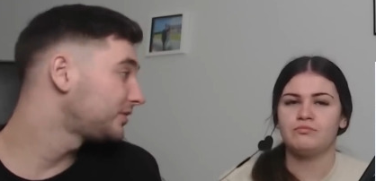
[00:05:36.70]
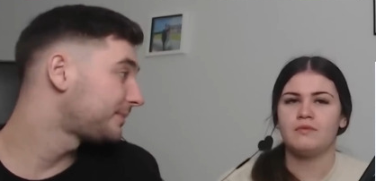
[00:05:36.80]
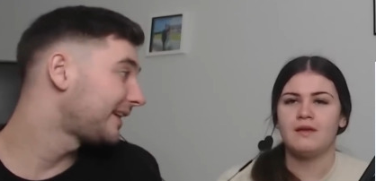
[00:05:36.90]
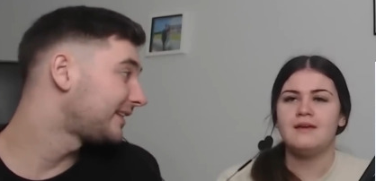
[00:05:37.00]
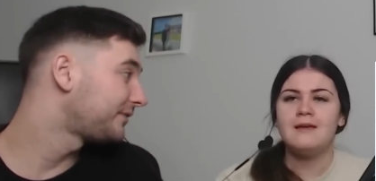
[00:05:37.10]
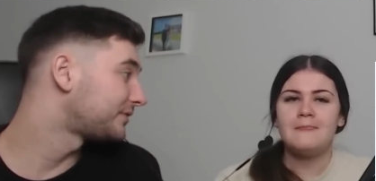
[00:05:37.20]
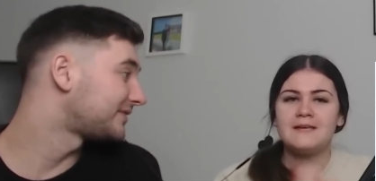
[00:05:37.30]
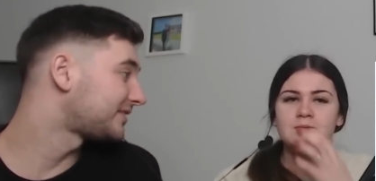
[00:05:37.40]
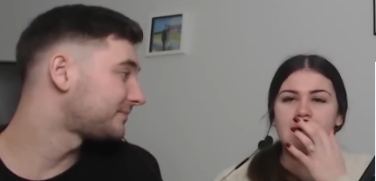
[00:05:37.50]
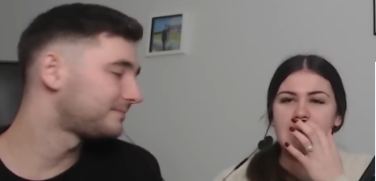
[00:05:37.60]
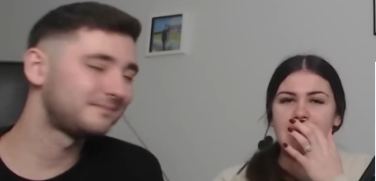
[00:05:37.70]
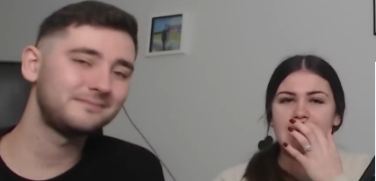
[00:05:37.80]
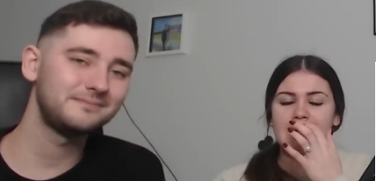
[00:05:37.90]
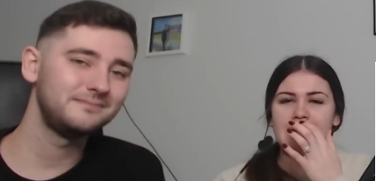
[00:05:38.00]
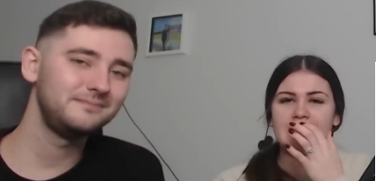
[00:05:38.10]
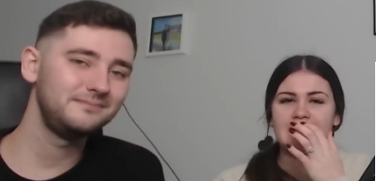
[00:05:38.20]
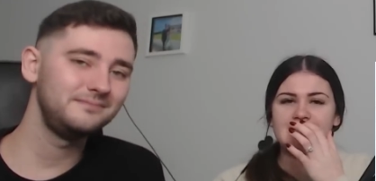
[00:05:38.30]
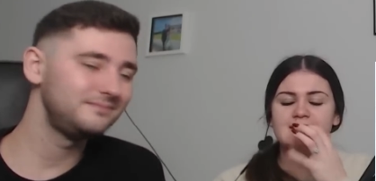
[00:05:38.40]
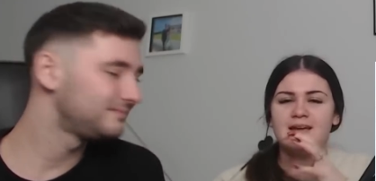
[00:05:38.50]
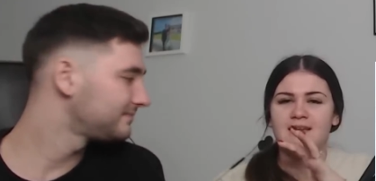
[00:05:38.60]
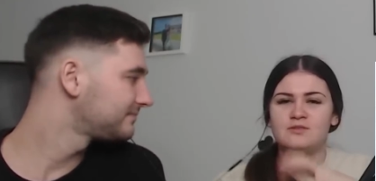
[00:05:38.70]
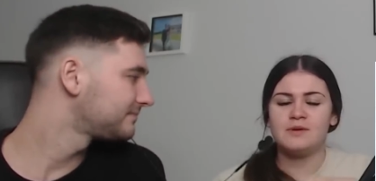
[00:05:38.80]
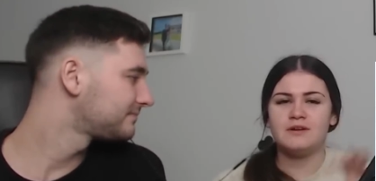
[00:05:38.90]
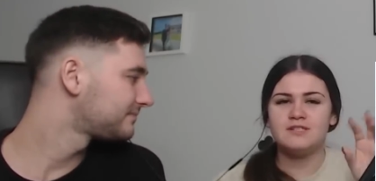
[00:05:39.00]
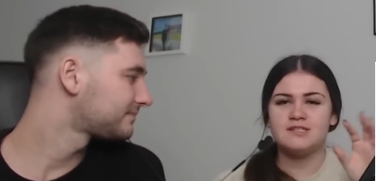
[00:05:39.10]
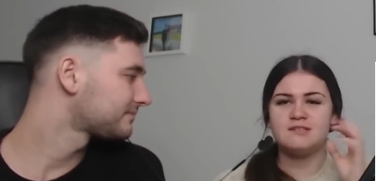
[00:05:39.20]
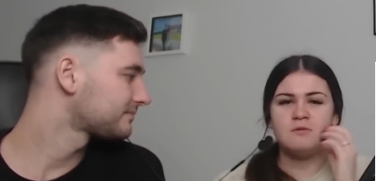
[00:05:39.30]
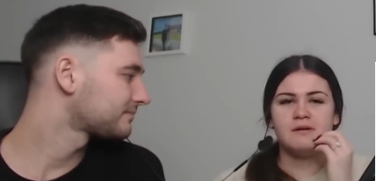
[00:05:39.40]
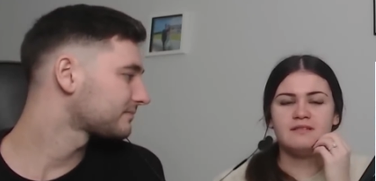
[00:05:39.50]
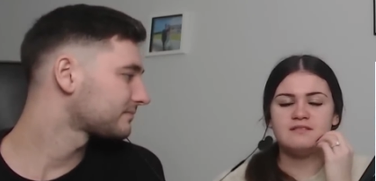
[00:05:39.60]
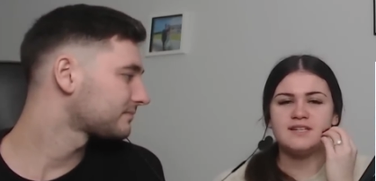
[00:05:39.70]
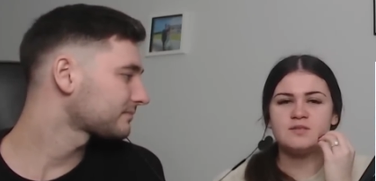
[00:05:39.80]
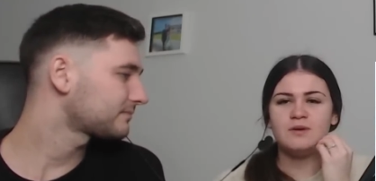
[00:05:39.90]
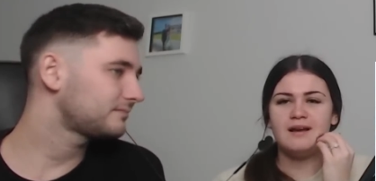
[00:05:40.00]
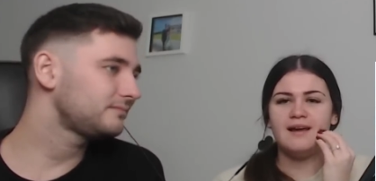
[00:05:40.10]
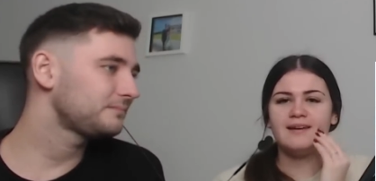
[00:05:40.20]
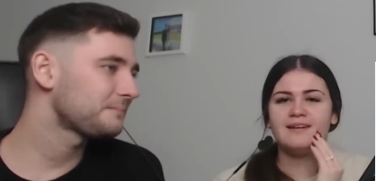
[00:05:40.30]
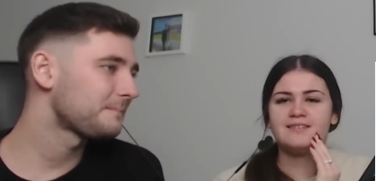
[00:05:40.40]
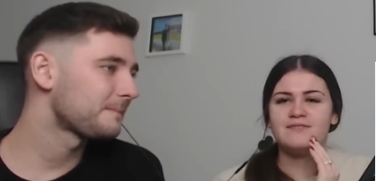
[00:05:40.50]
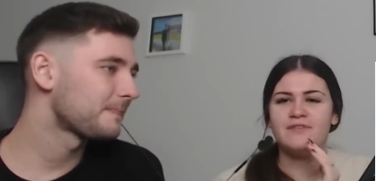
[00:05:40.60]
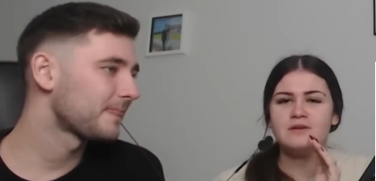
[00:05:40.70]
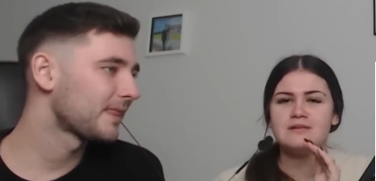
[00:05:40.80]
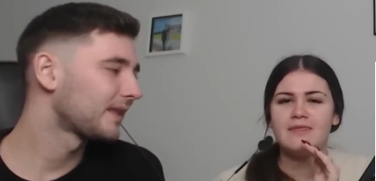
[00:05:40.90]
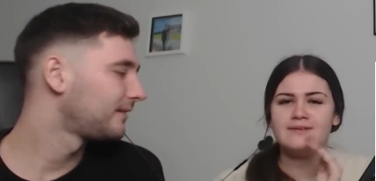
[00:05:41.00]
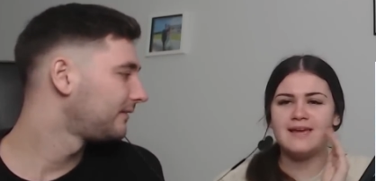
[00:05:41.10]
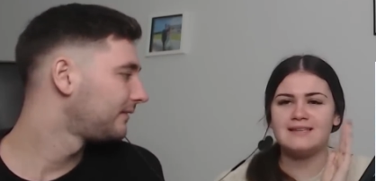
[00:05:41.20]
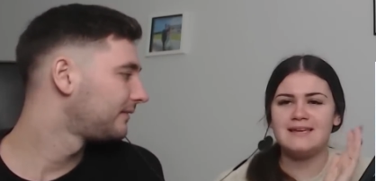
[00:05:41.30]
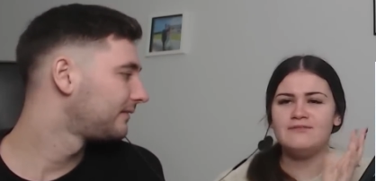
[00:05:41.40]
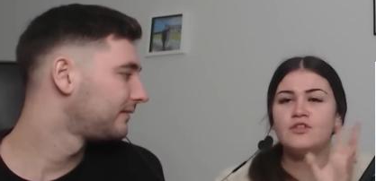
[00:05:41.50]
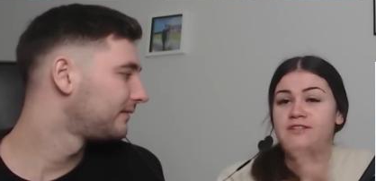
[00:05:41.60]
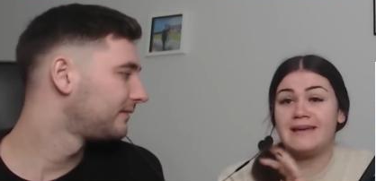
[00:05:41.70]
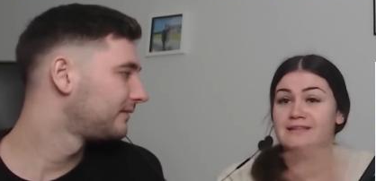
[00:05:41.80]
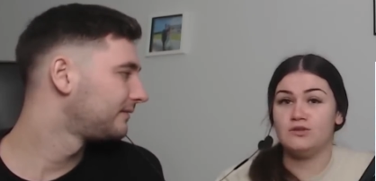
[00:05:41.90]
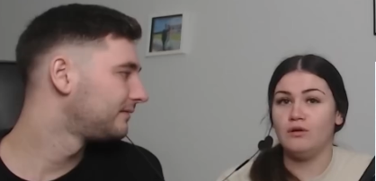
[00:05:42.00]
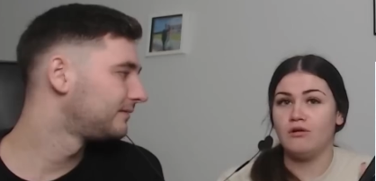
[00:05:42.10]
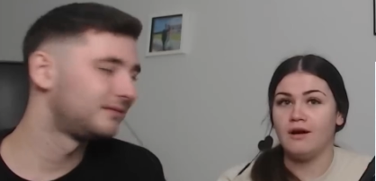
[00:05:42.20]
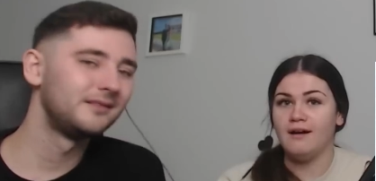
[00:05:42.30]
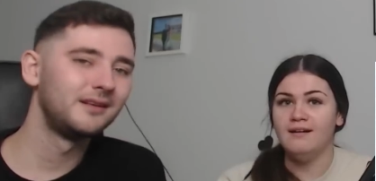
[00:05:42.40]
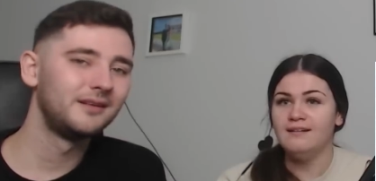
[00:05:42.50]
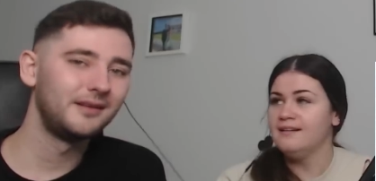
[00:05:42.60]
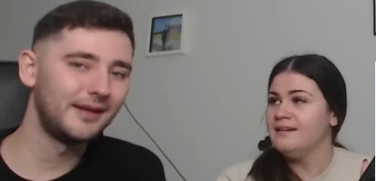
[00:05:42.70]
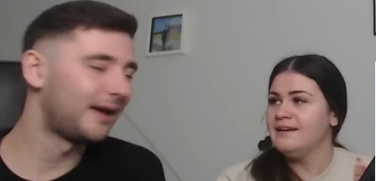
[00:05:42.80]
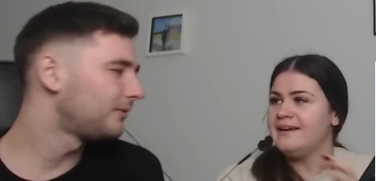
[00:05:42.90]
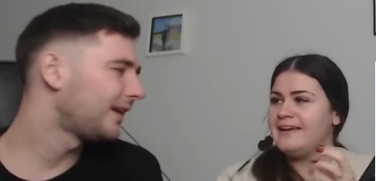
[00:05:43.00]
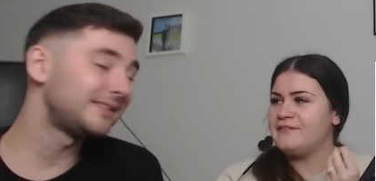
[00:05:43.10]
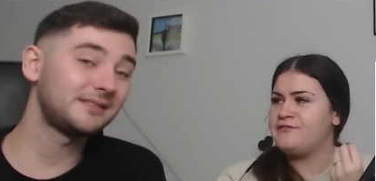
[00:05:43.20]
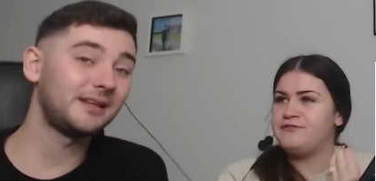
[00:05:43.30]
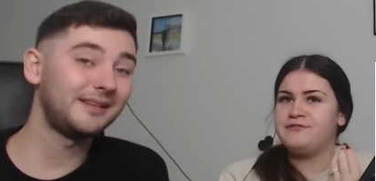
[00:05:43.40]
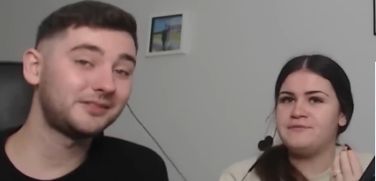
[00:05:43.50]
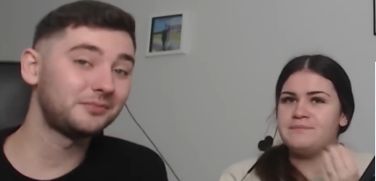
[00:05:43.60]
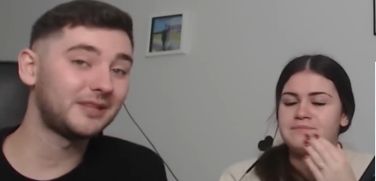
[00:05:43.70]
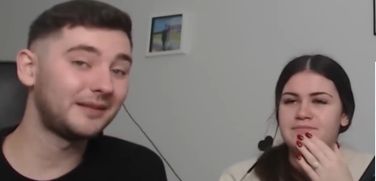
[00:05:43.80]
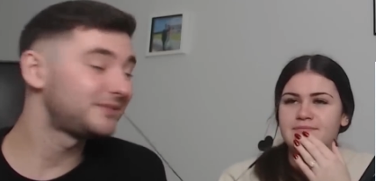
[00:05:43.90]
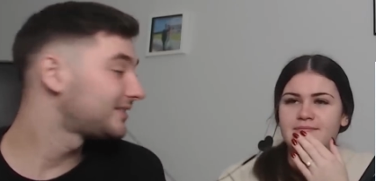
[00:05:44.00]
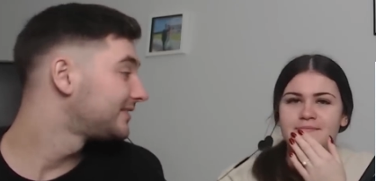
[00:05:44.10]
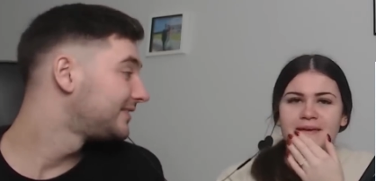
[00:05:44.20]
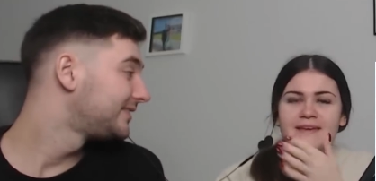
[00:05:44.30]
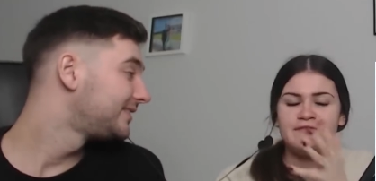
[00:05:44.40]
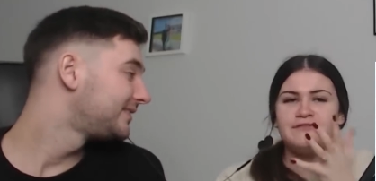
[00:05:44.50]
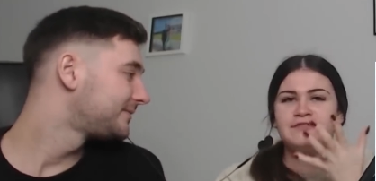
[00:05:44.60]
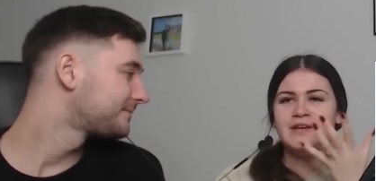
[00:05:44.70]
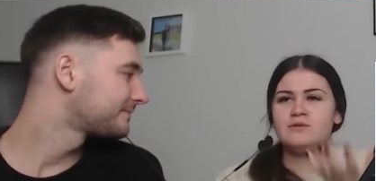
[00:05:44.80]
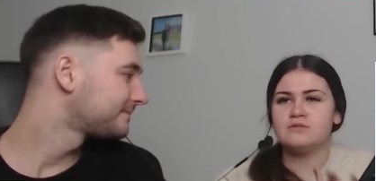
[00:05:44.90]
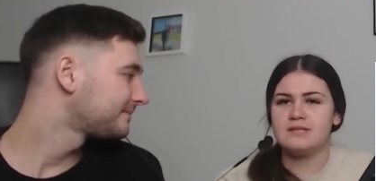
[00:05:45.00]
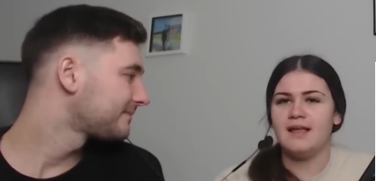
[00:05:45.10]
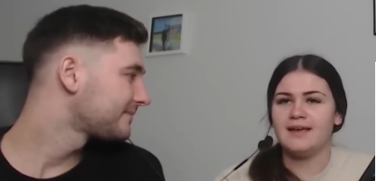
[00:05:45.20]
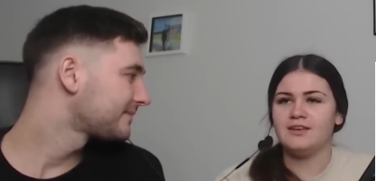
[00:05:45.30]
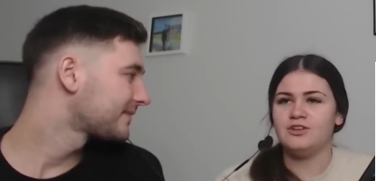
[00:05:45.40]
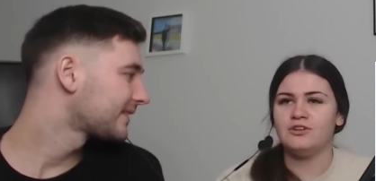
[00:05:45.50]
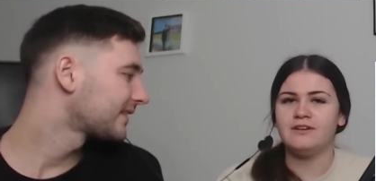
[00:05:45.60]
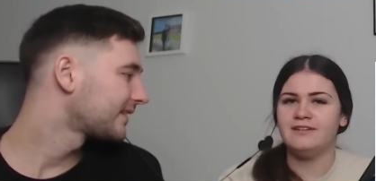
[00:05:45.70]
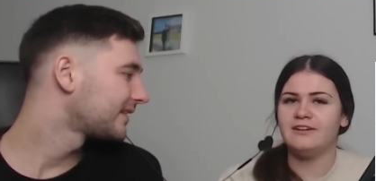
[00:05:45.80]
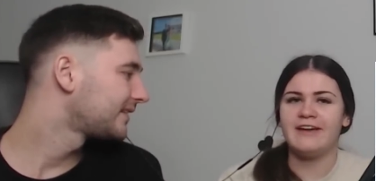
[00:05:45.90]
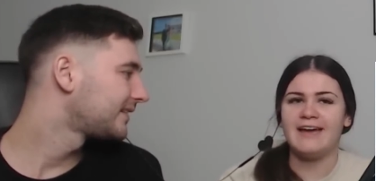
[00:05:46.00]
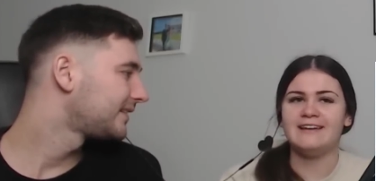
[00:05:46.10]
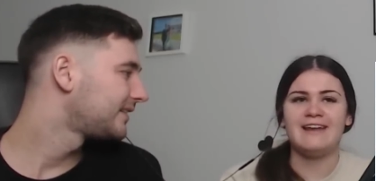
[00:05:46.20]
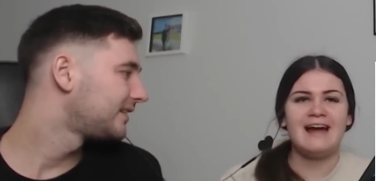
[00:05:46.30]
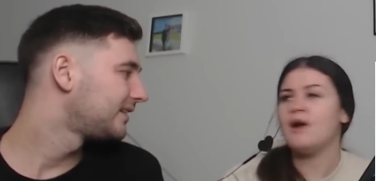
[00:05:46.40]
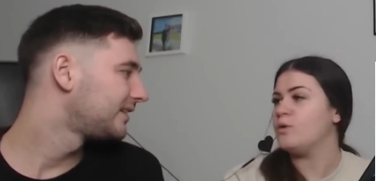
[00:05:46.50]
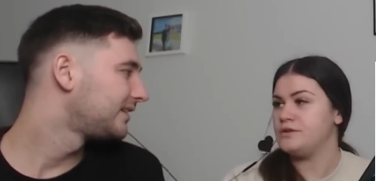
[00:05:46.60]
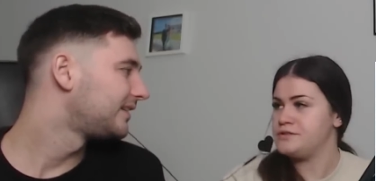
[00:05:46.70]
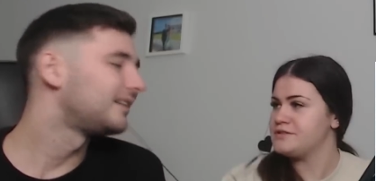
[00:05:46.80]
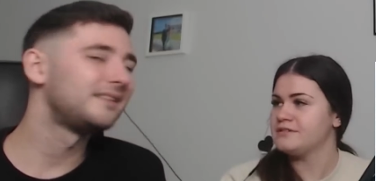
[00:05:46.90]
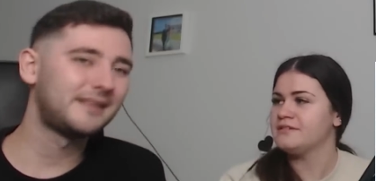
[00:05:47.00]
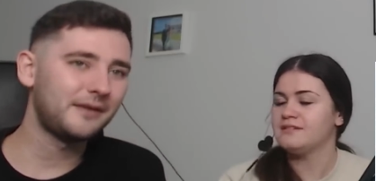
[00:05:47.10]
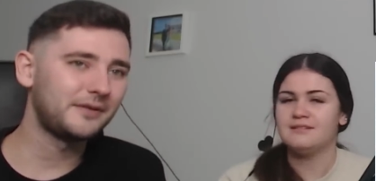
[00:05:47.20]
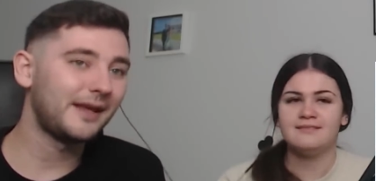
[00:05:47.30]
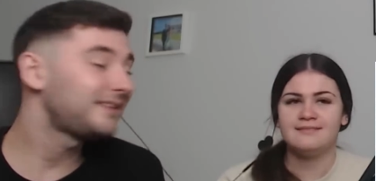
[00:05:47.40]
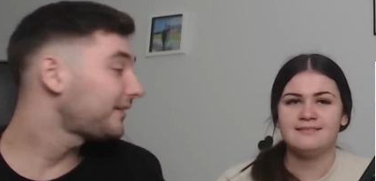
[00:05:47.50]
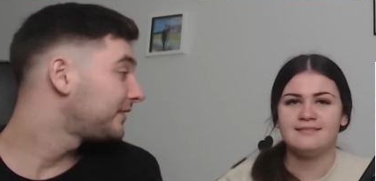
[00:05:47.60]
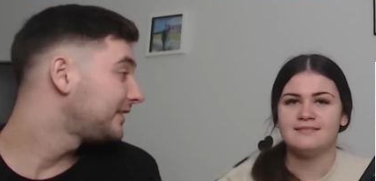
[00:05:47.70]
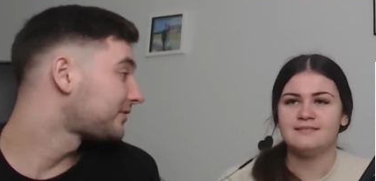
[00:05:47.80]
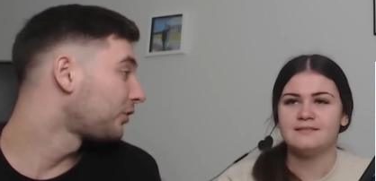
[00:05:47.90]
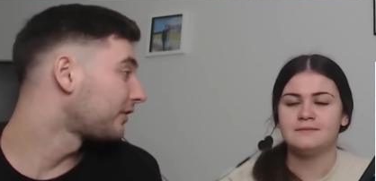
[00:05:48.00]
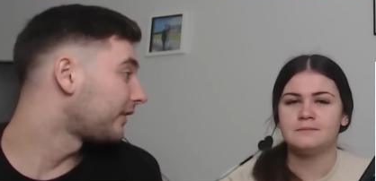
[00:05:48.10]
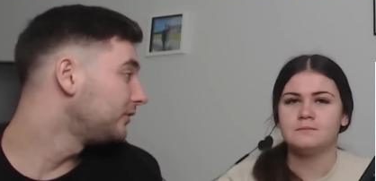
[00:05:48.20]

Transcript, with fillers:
Speaker 1: make a difference. That's why I like that's as we go into the summer months. That's why I like it because it feels like the day, even though the day is not longer.
Speaker 2: Yeah, well, it, it's, sometimes.
Speaker 1: It feels like you're you're gaining hours.
Speaker 2: Definitely, it definitely is longer though